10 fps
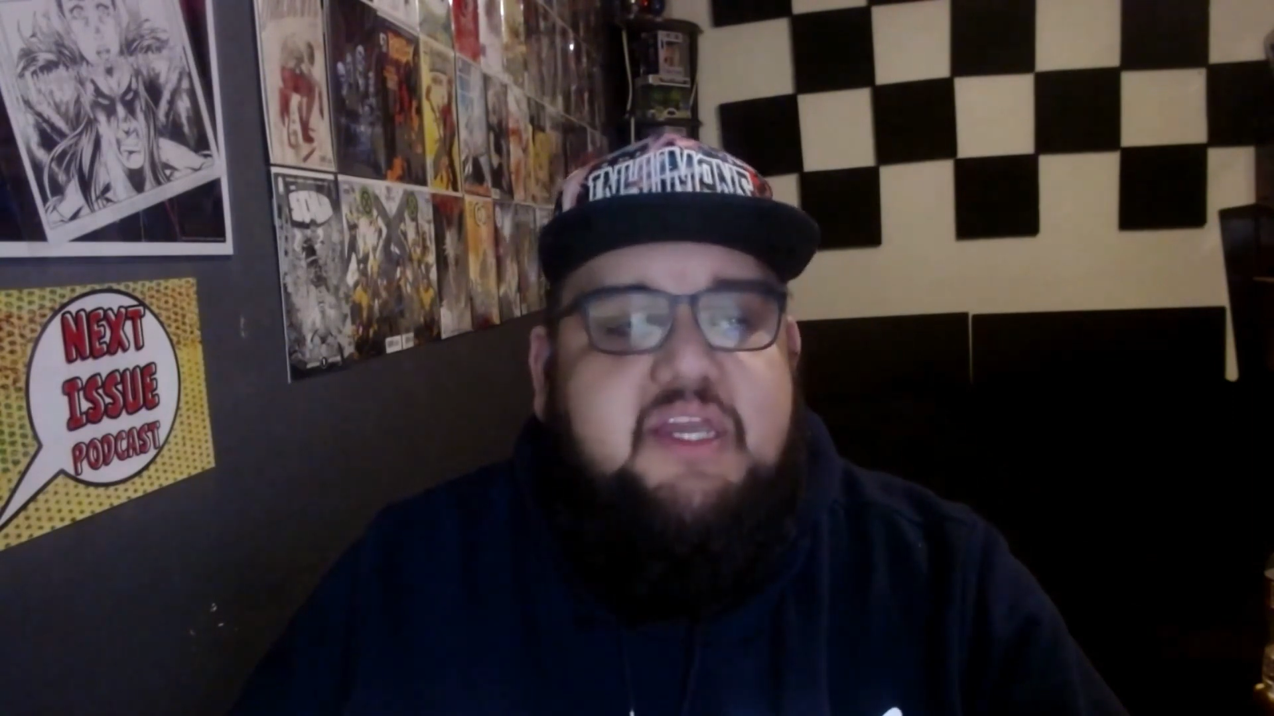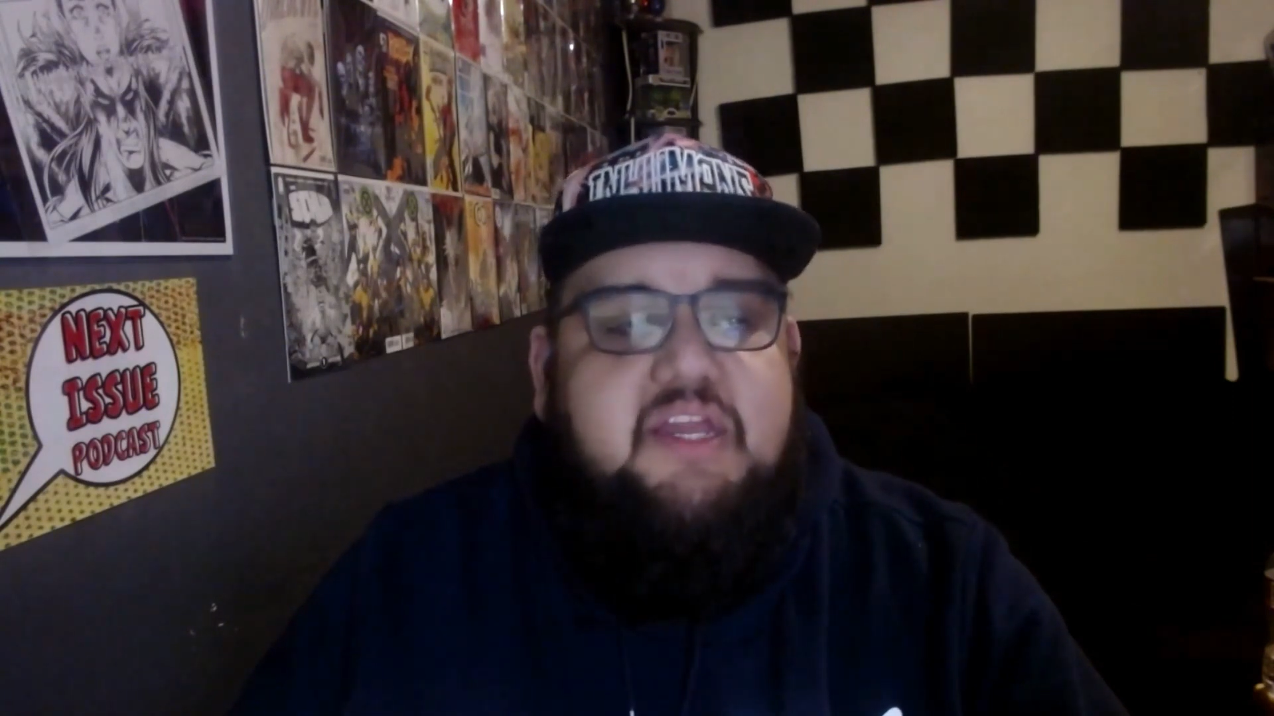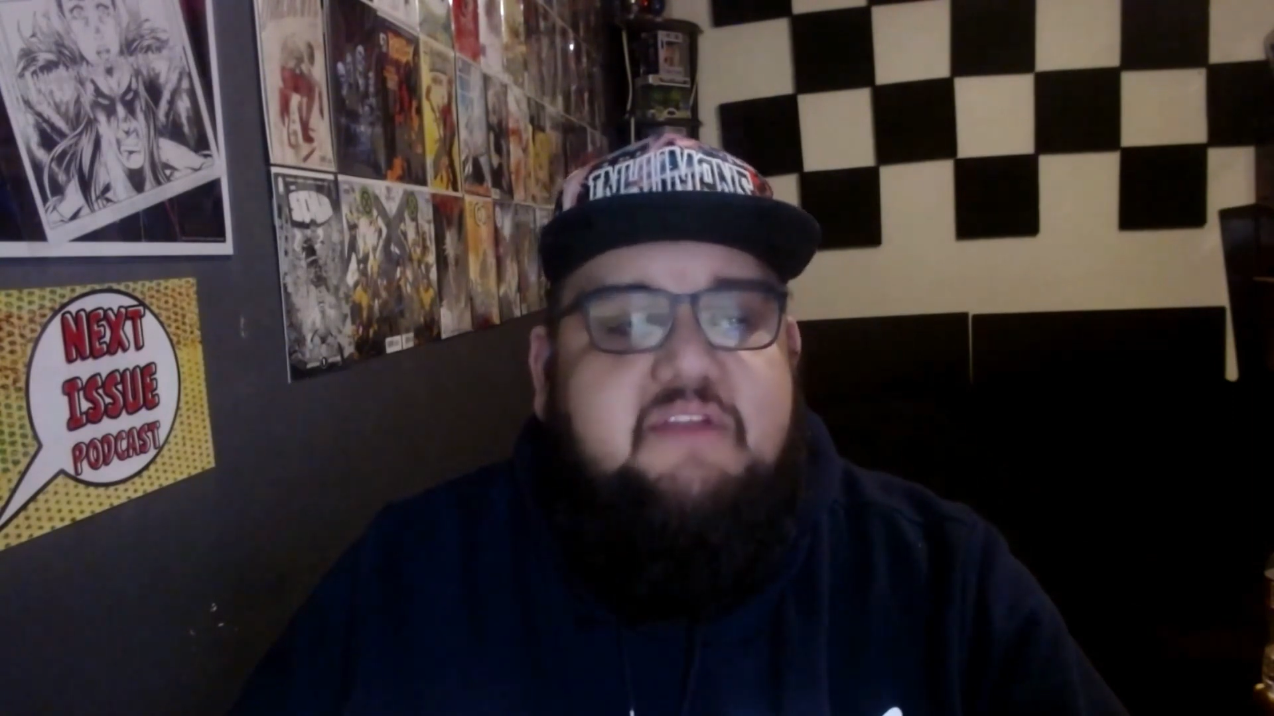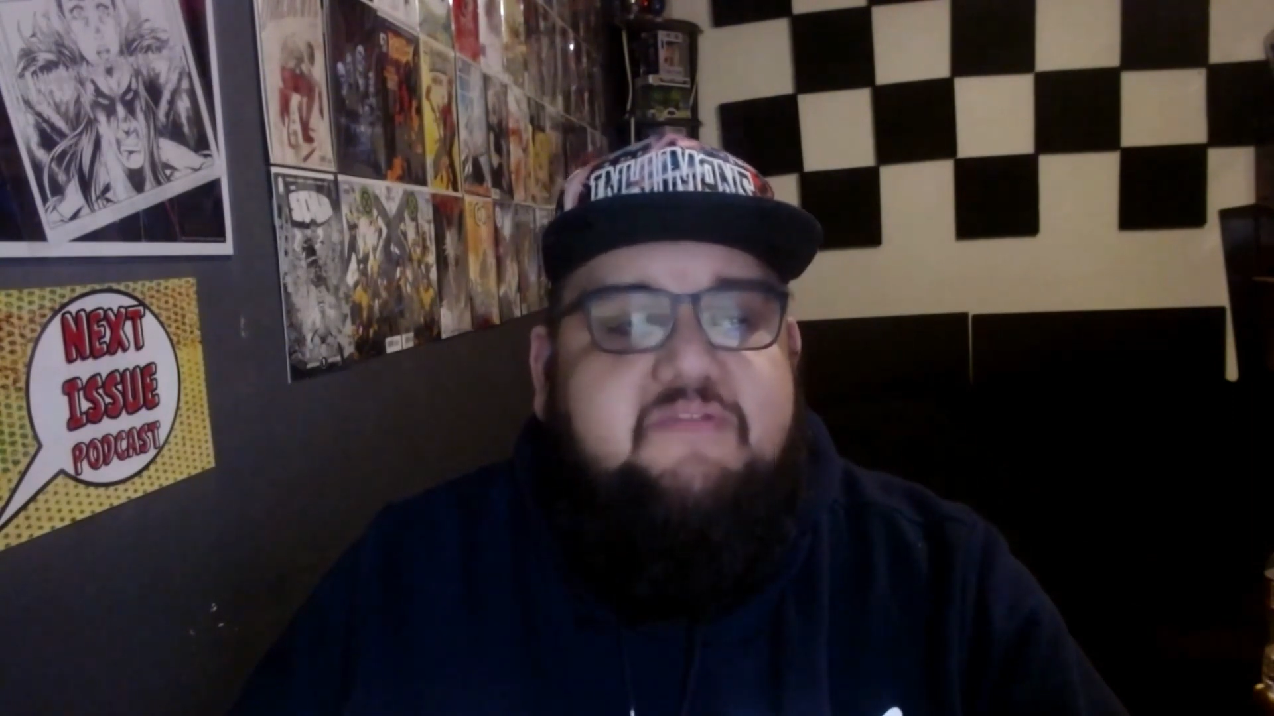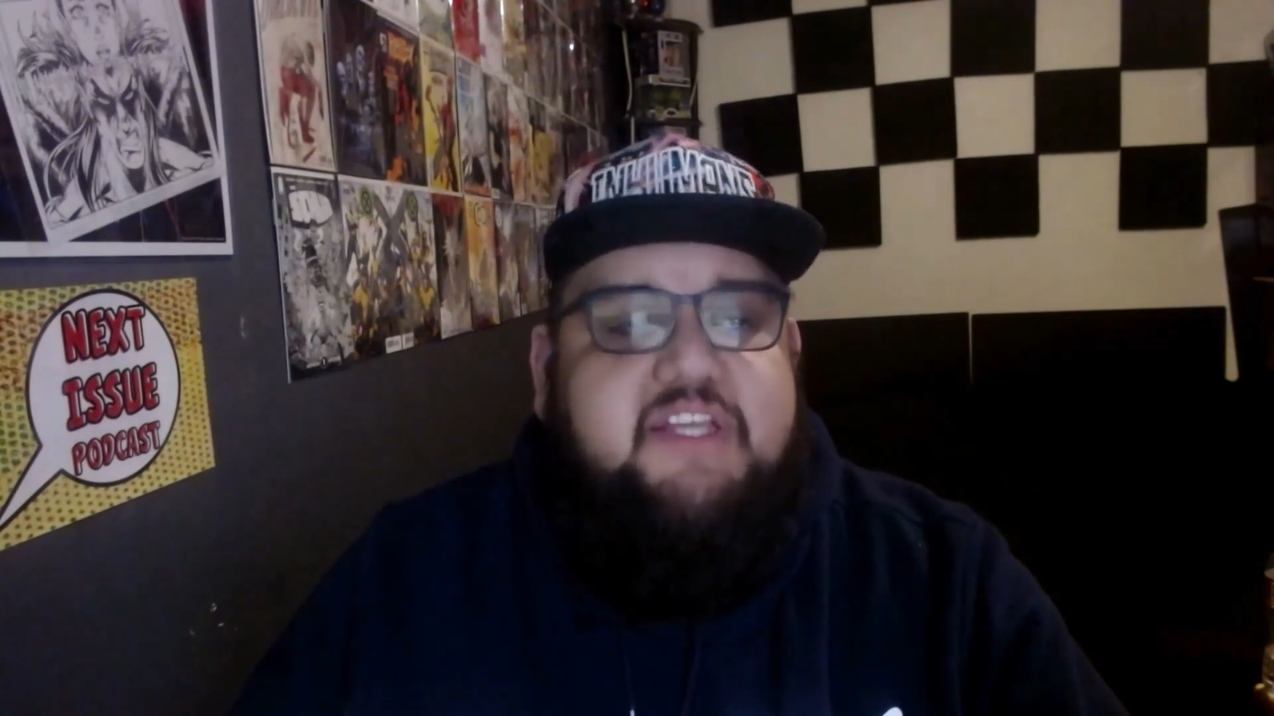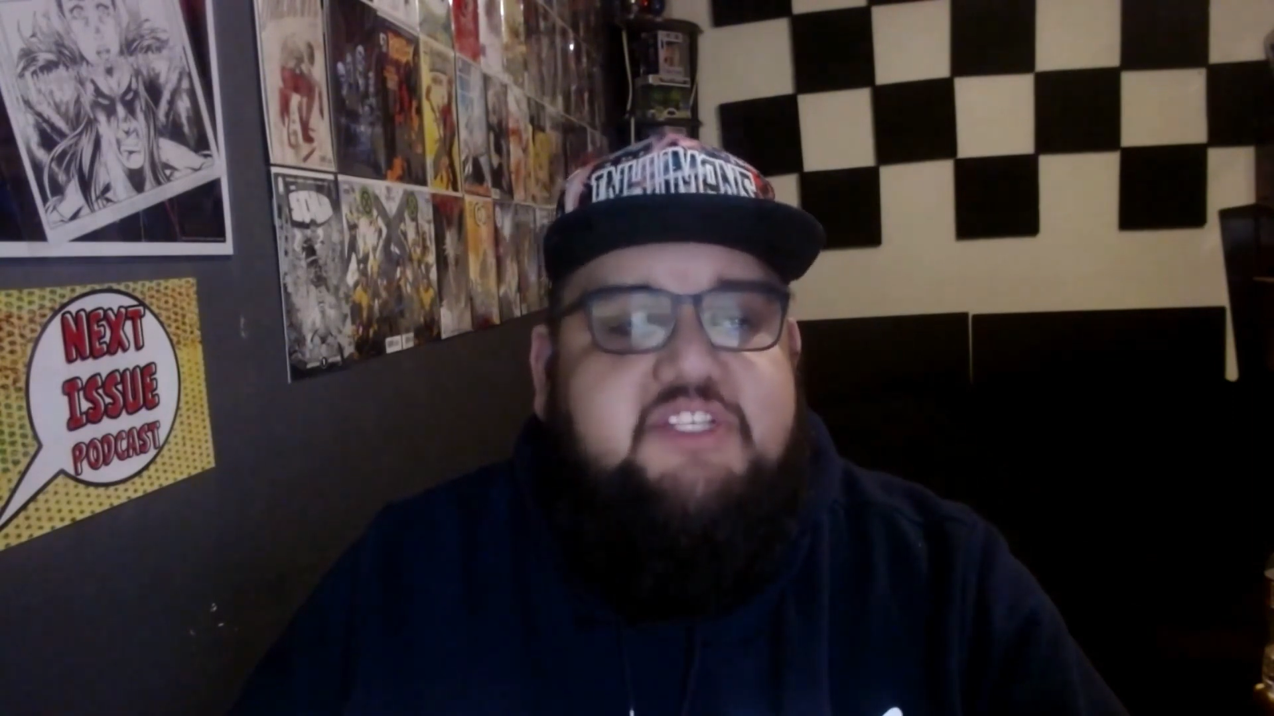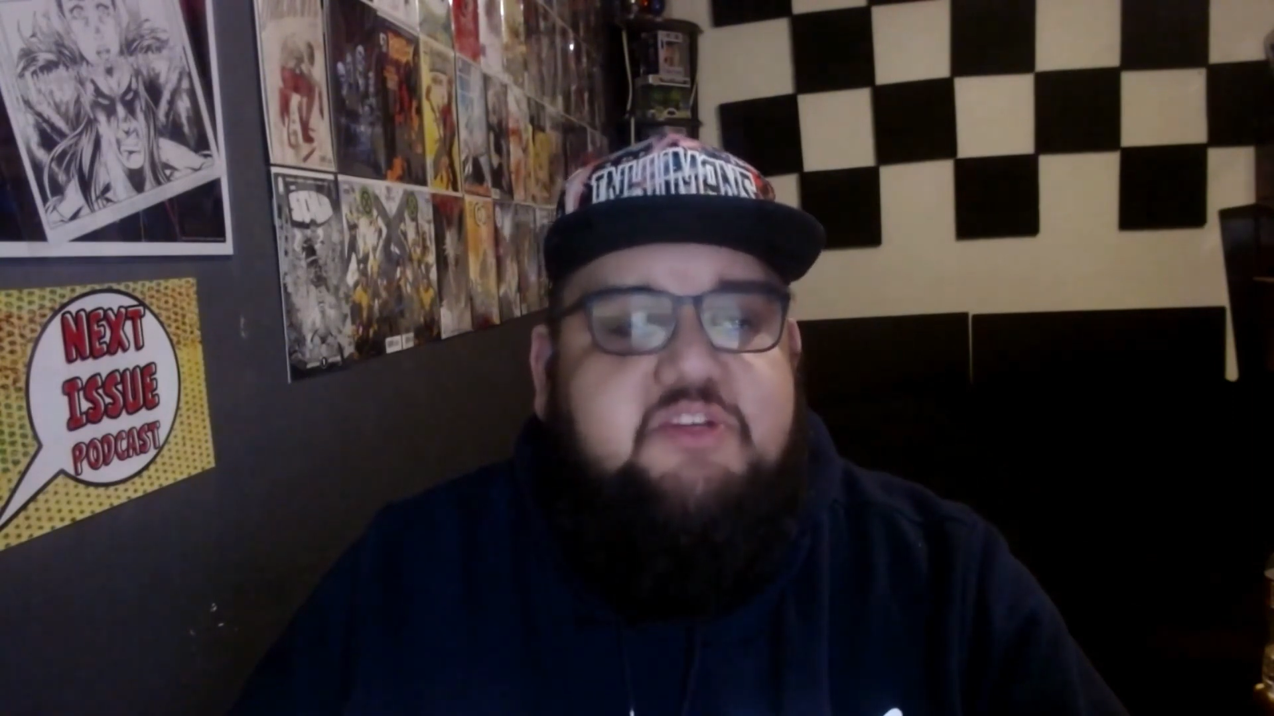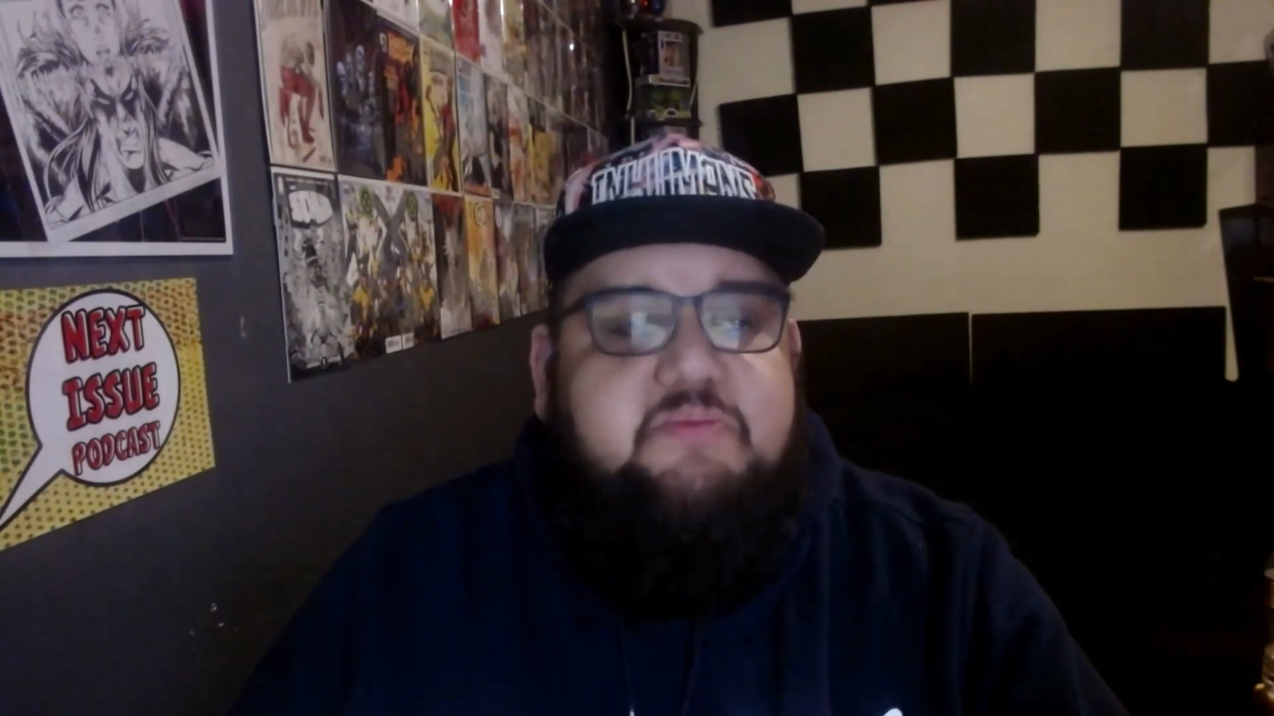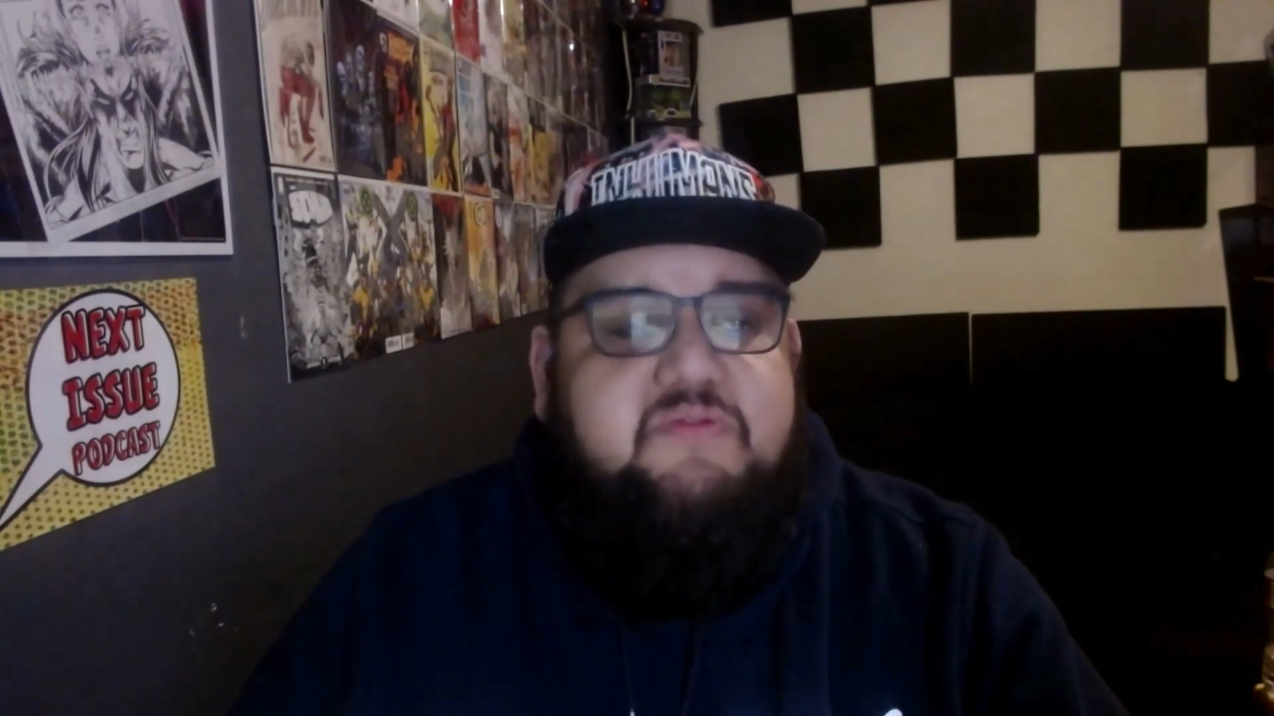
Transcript: infection